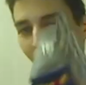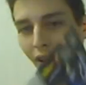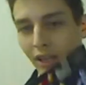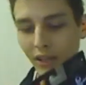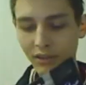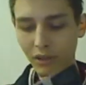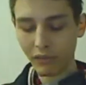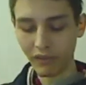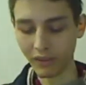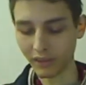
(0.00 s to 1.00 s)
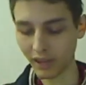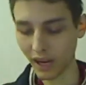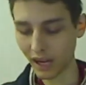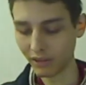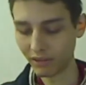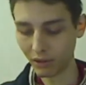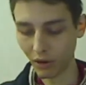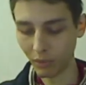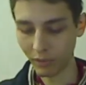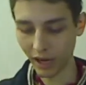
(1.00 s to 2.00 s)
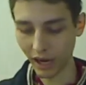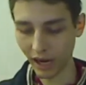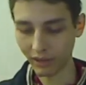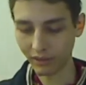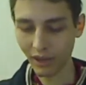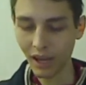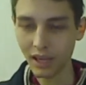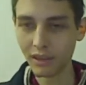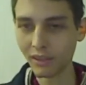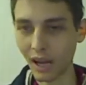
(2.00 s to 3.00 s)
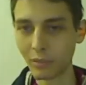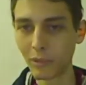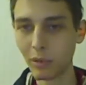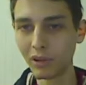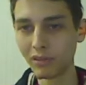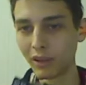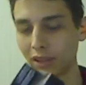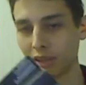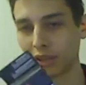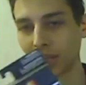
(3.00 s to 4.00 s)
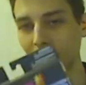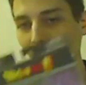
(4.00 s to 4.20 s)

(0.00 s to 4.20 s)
He has 2 fisted hands, 2 open hands. He has ample points of articulation.